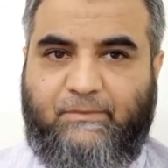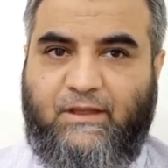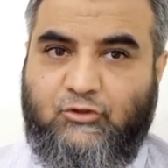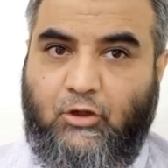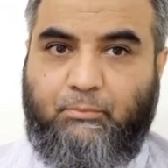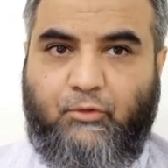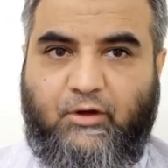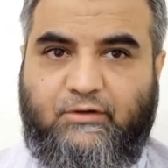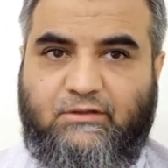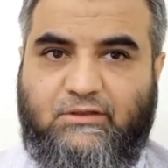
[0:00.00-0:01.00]
The top
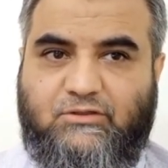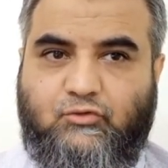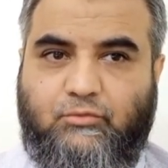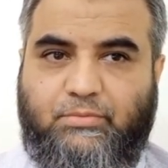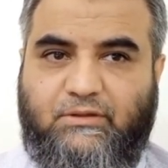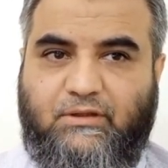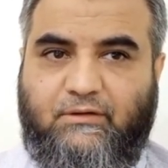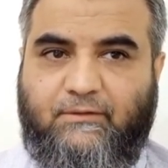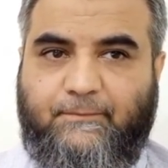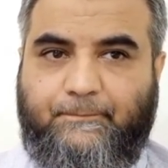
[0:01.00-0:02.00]
priority, these should be there.
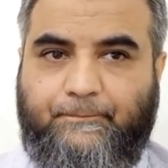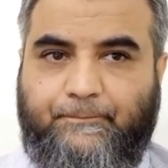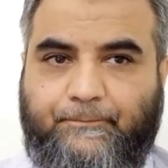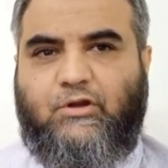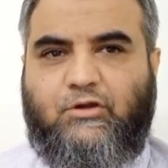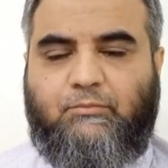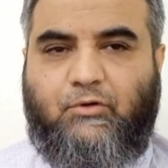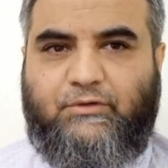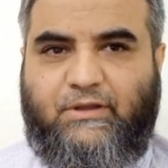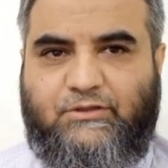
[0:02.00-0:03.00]
Talk
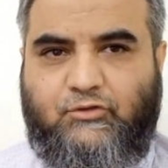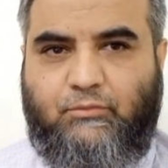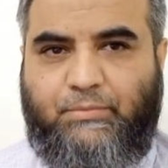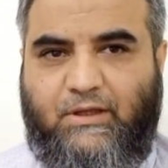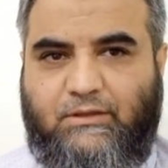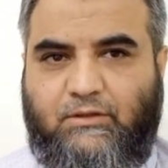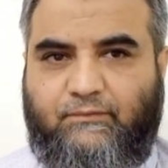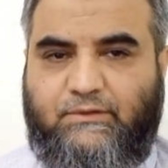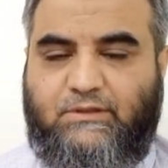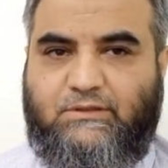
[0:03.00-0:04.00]
about the histopath
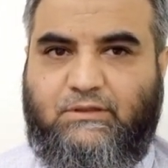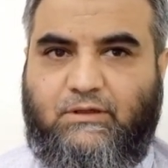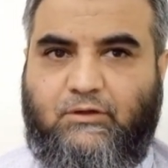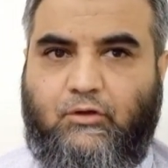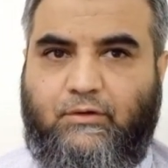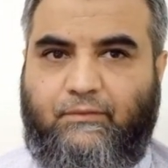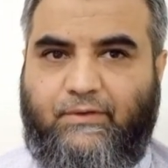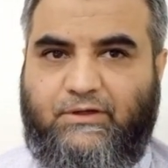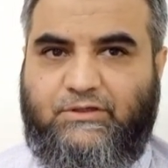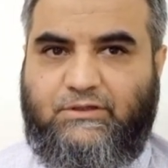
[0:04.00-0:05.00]
of this
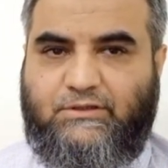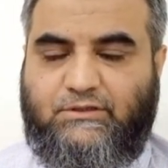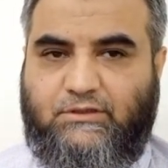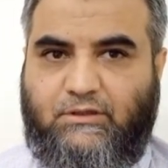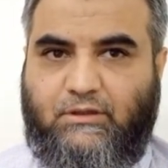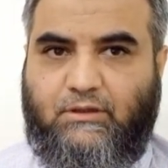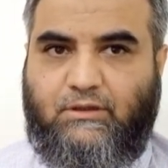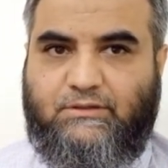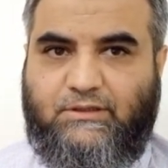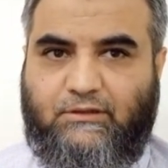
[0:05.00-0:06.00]
non-infectious
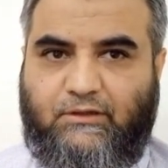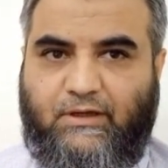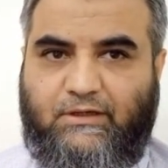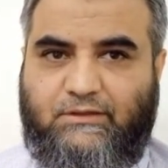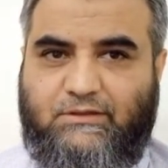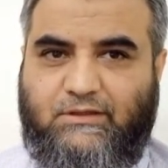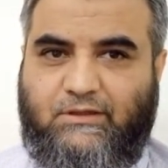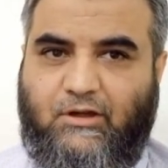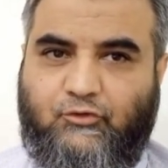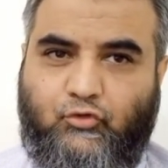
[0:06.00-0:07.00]
scleritis
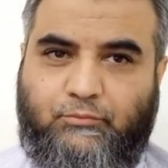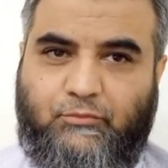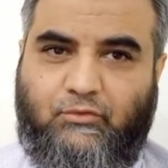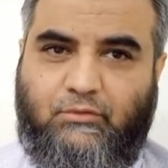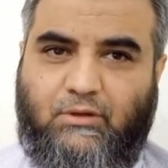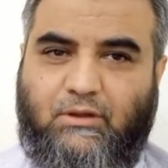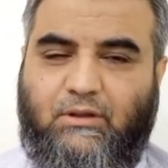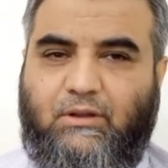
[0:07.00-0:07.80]
in autoimmune.